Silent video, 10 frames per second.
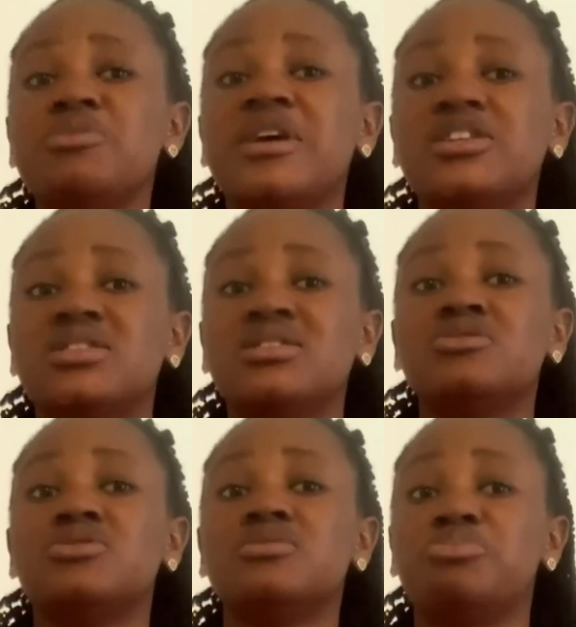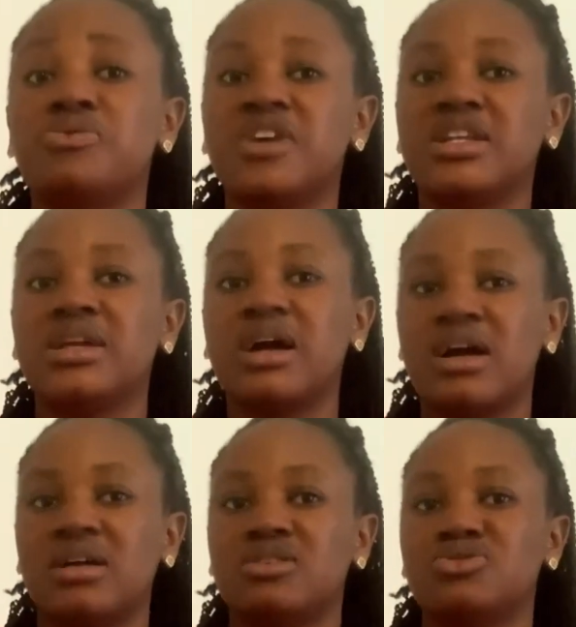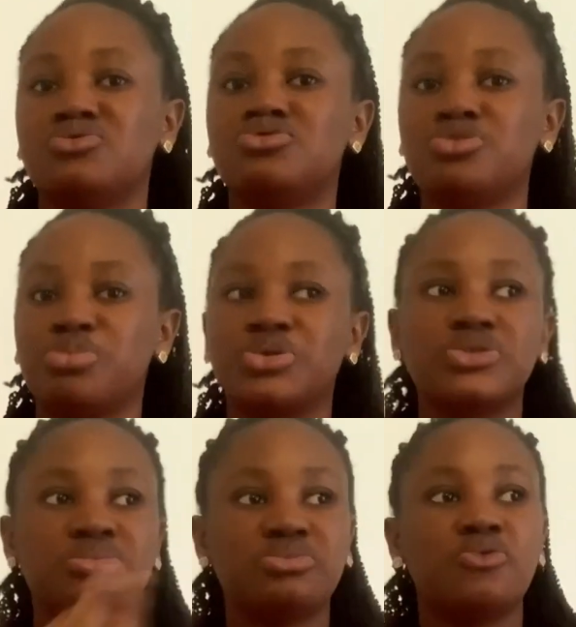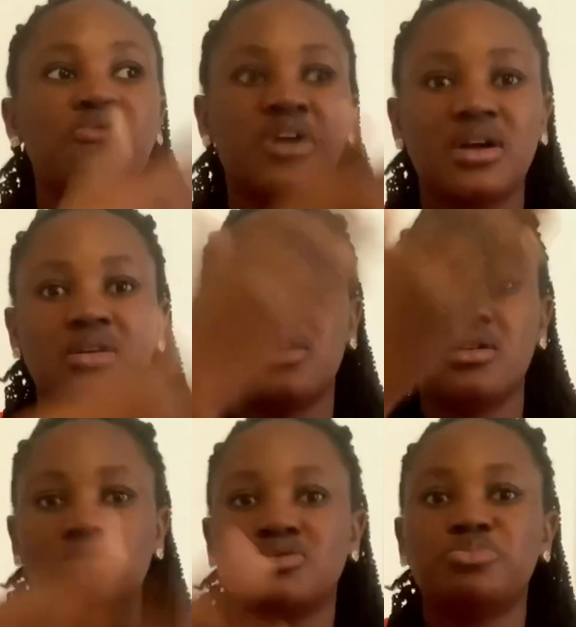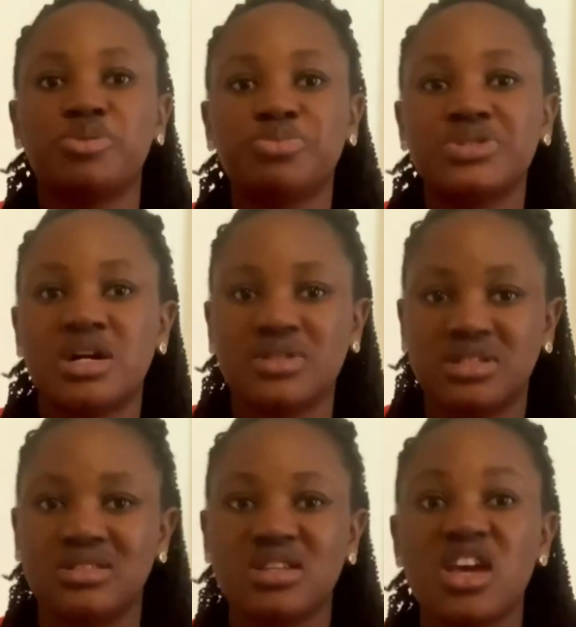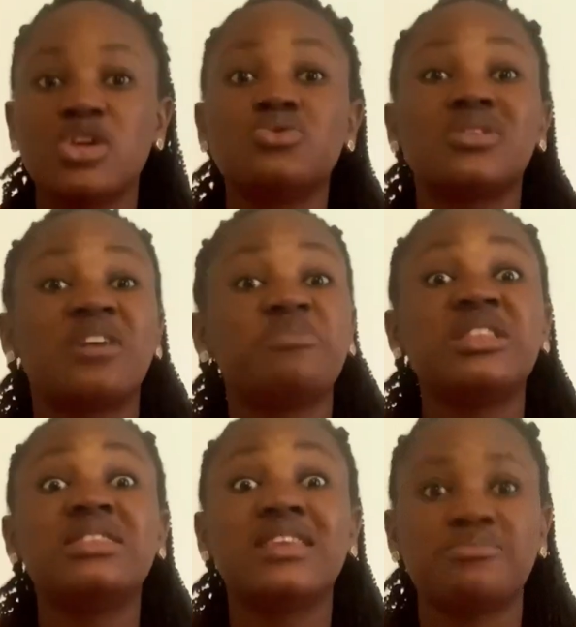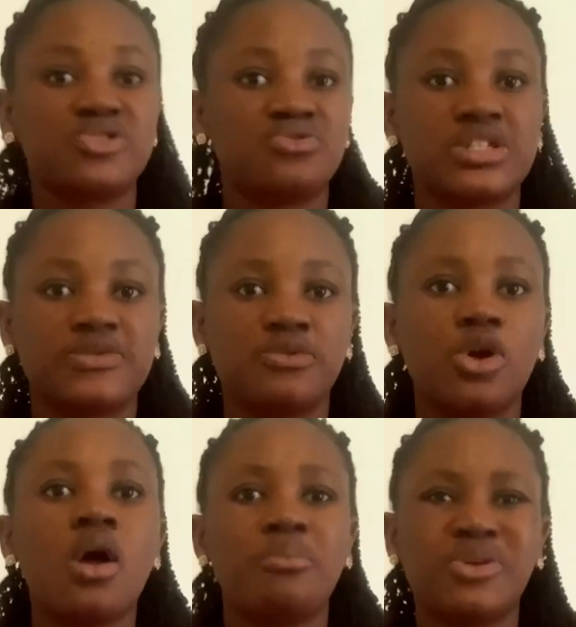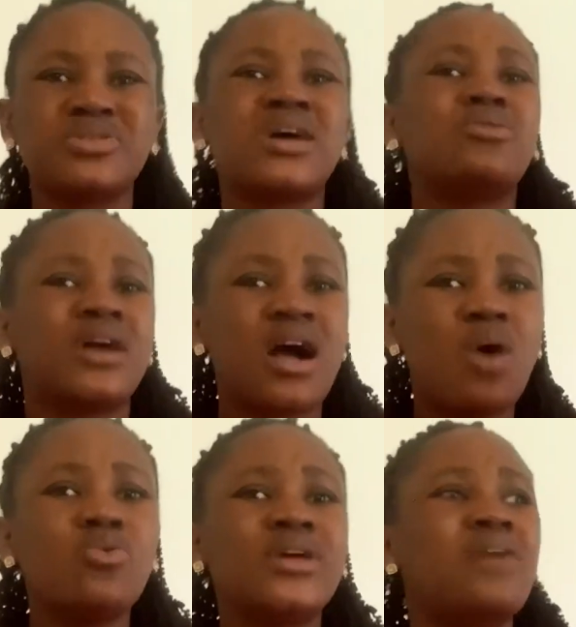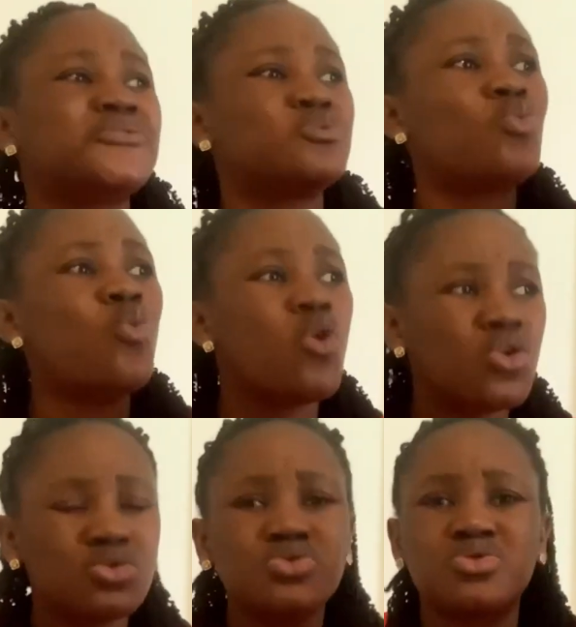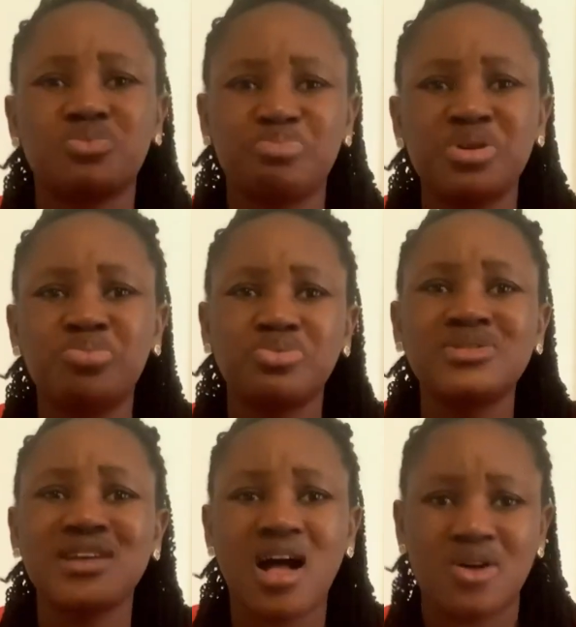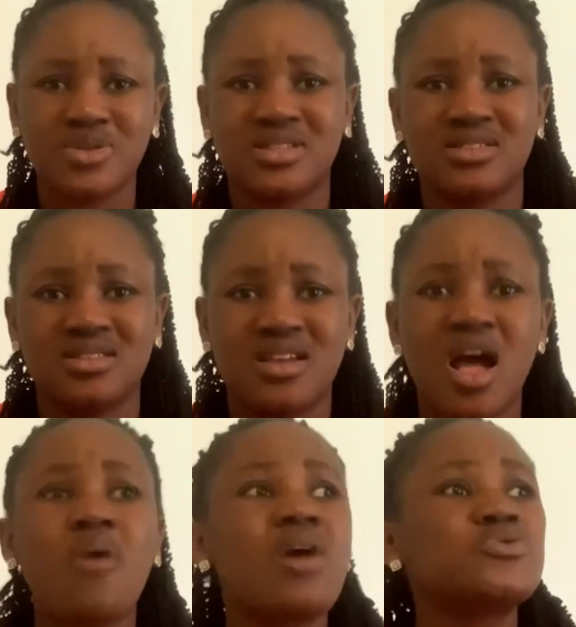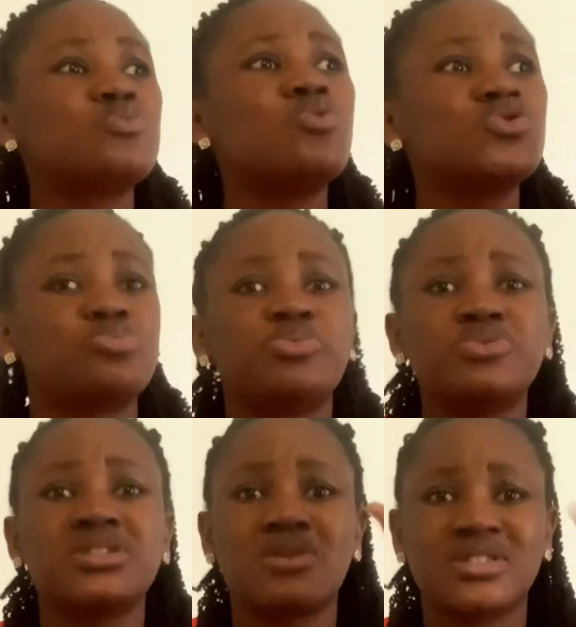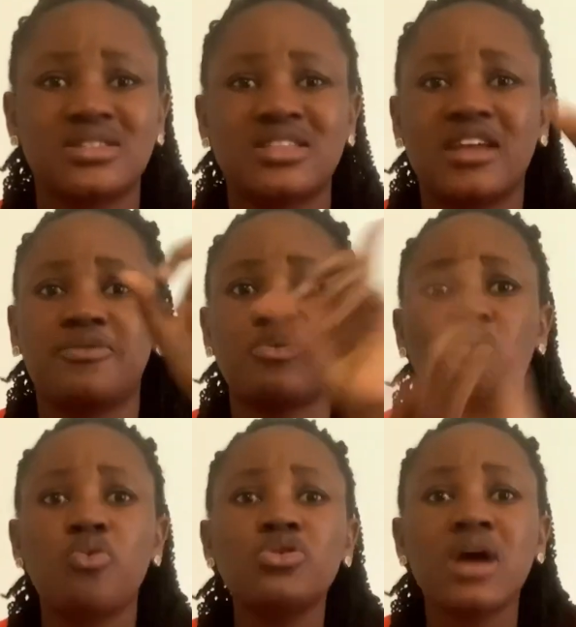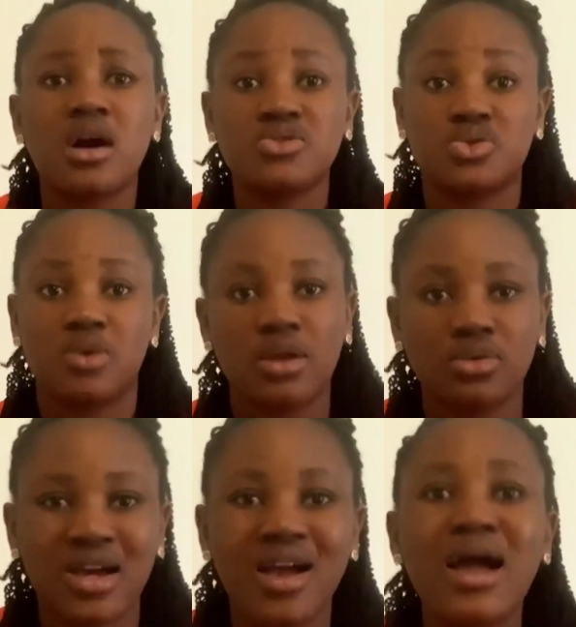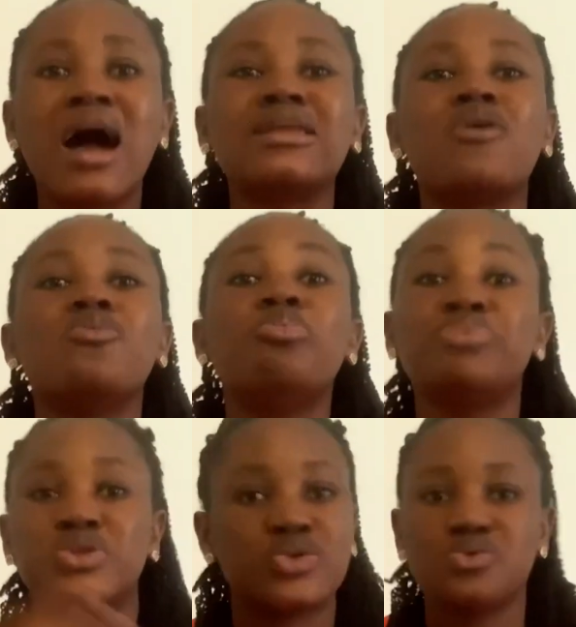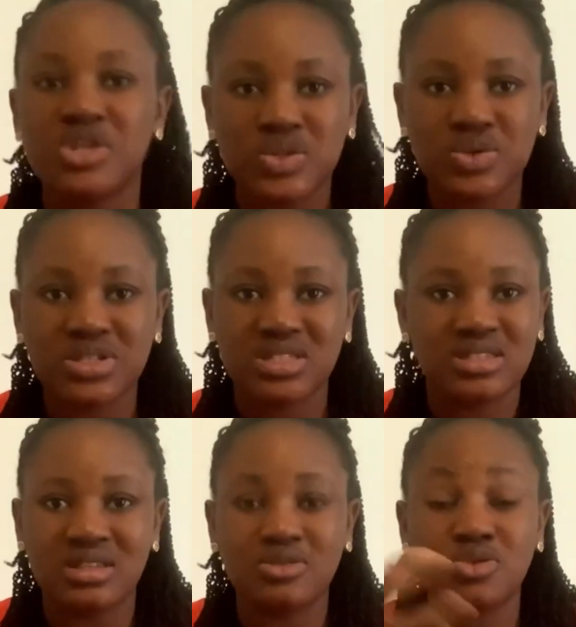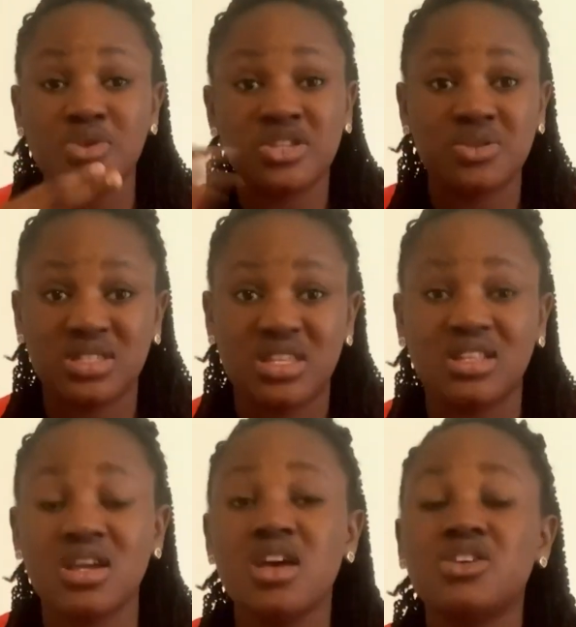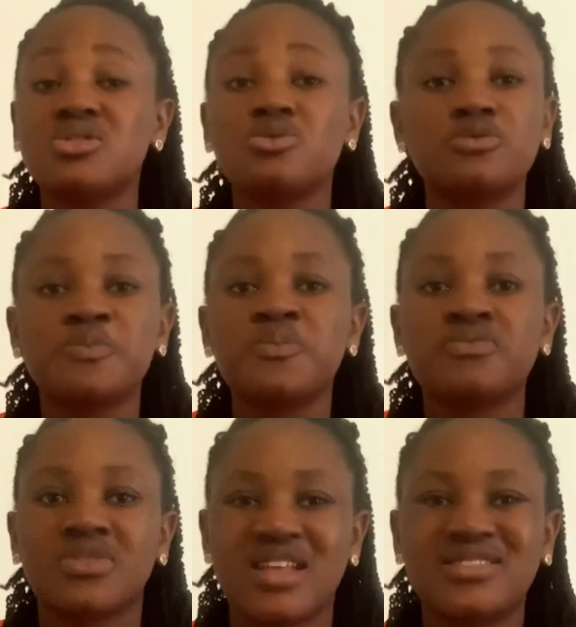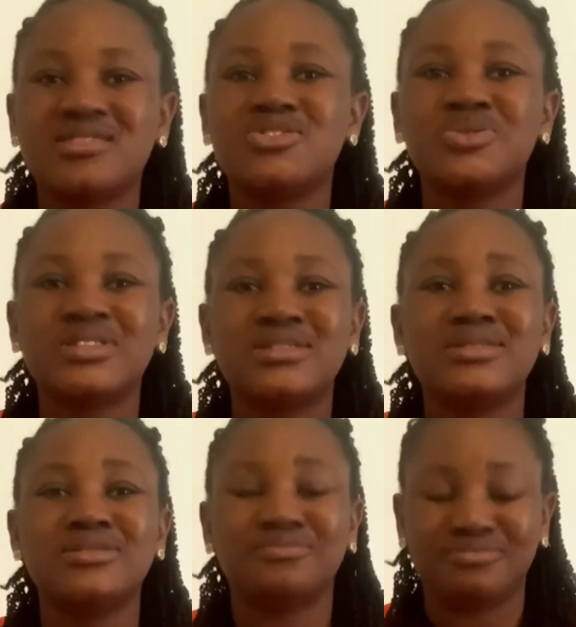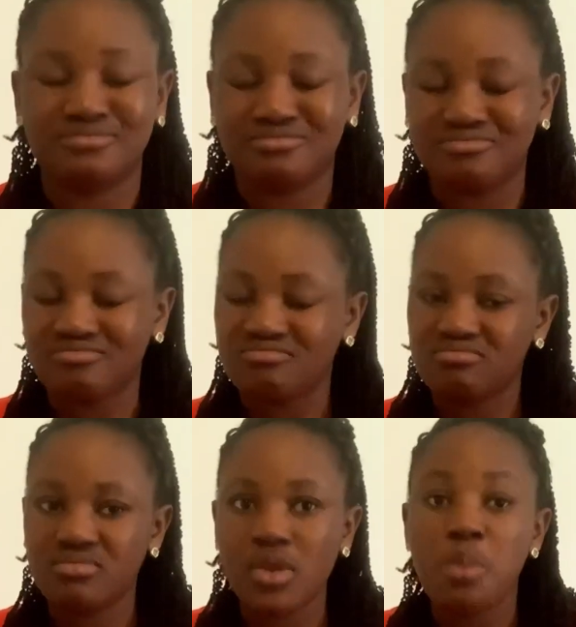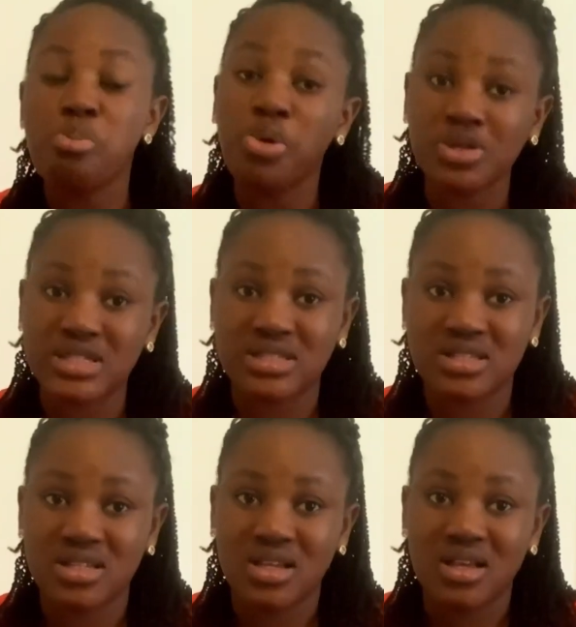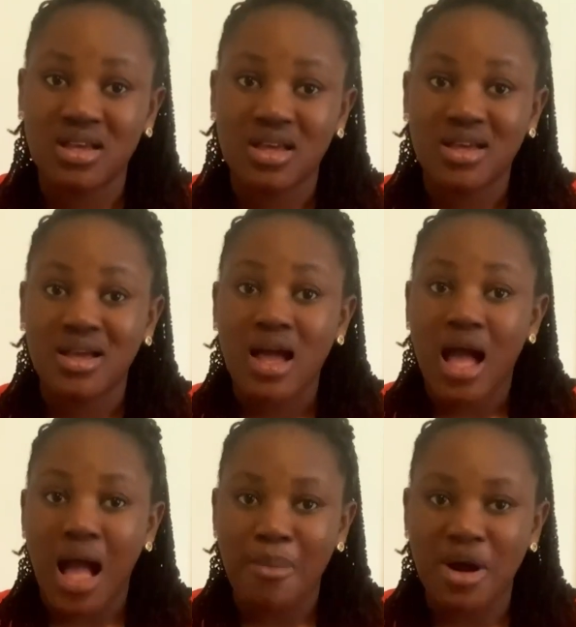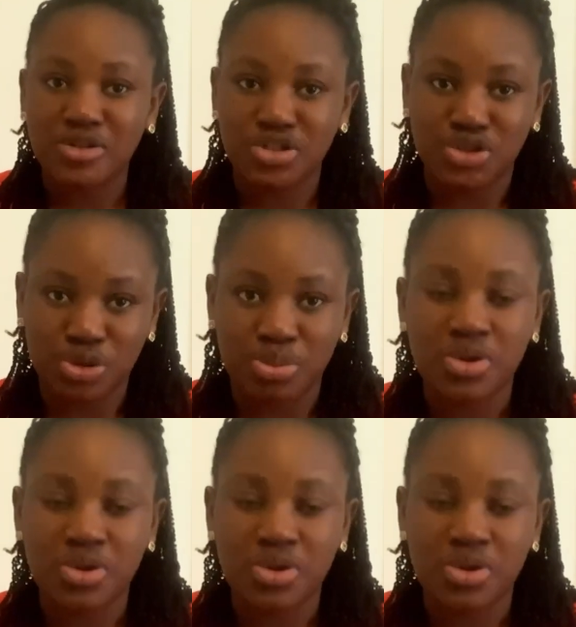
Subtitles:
my agency doesn't provide a car to drop us over to people's houses, it will have been damn stressful because I would have to walk to people's house. I'll have to walk to people's houses like from one house to another, and I would be so exhausted, so exhausted. So that is just the but about the job.